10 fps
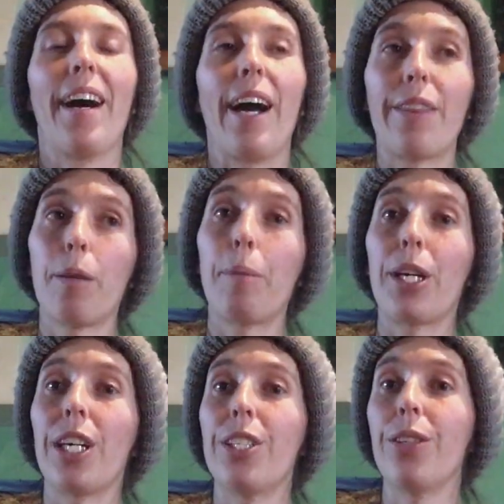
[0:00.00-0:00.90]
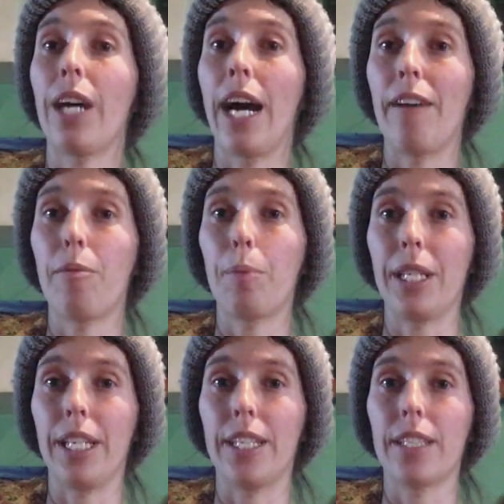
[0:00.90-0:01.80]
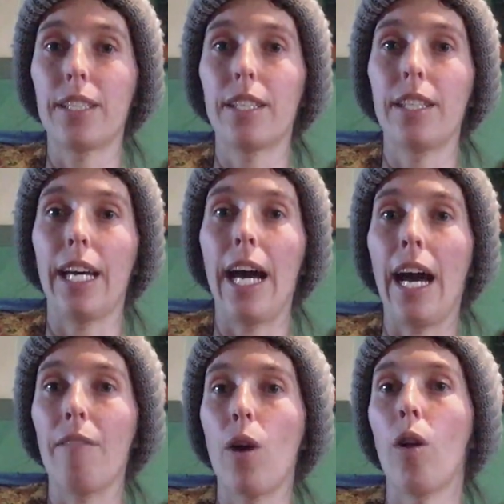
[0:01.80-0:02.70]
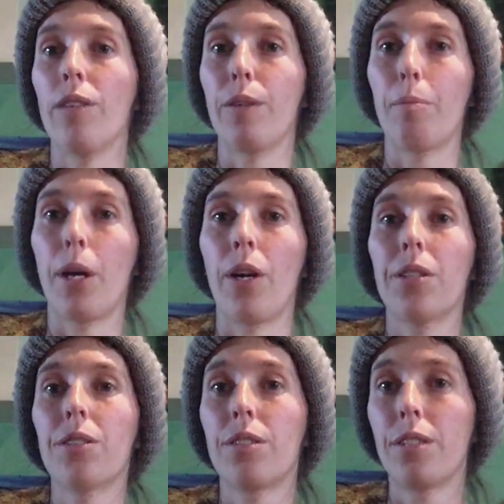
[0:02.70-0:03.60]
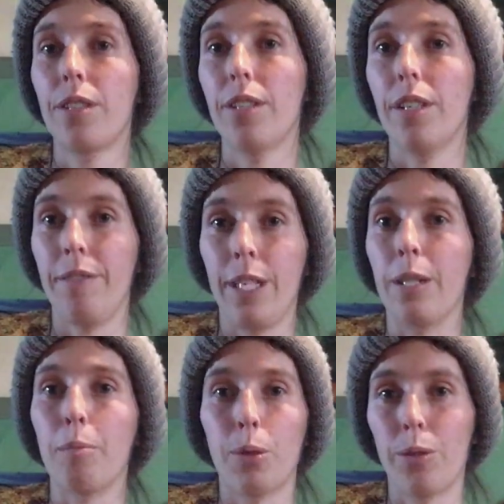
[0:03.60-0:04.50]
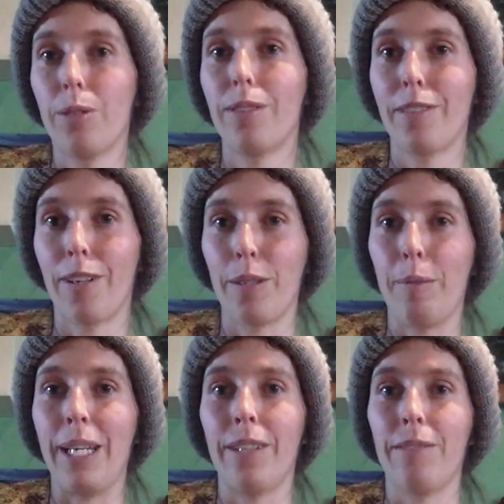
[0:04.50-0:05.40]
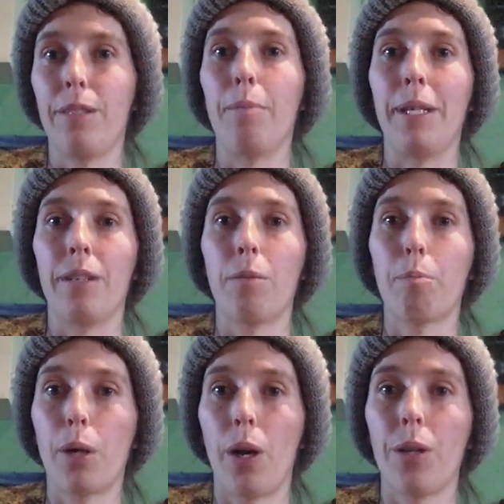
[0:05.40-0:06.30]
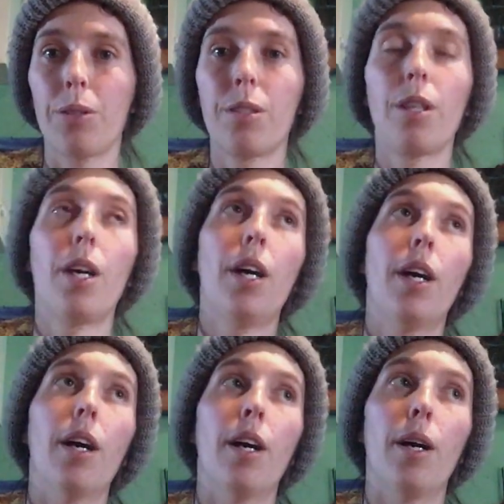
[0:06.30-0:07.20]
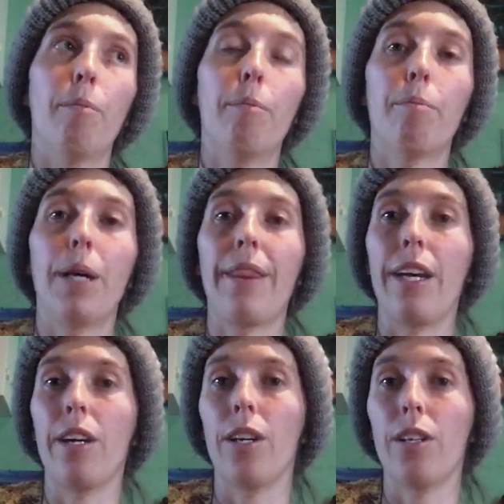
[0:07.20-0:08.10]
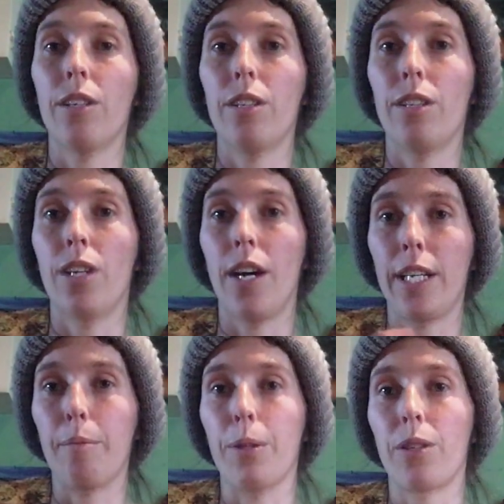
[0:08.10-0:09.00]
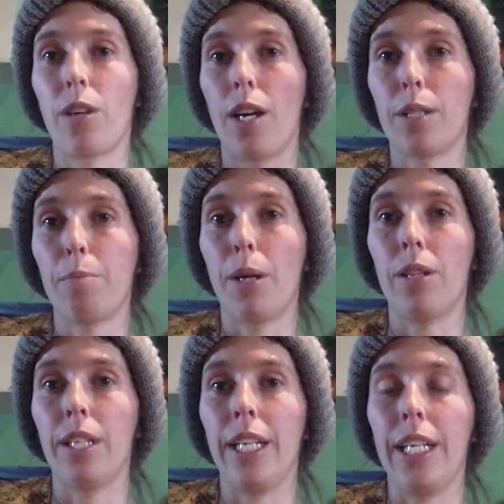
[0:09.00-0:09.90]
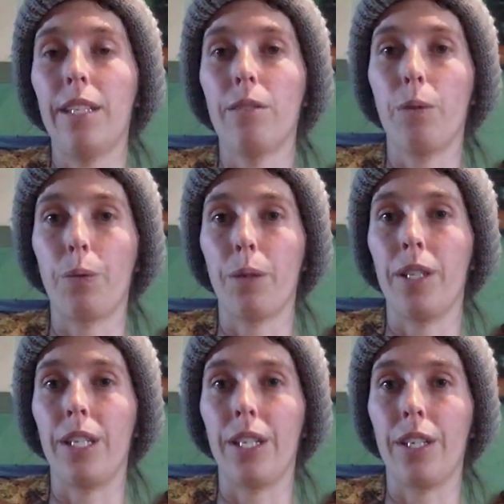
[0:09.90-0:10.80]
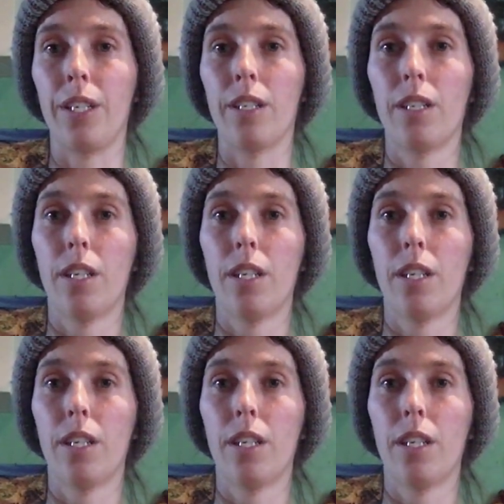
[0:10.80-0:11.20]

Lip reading: Either because you have plants that have all of the parts available, all the male and female parts, but they're not able to cross-pollinate with one another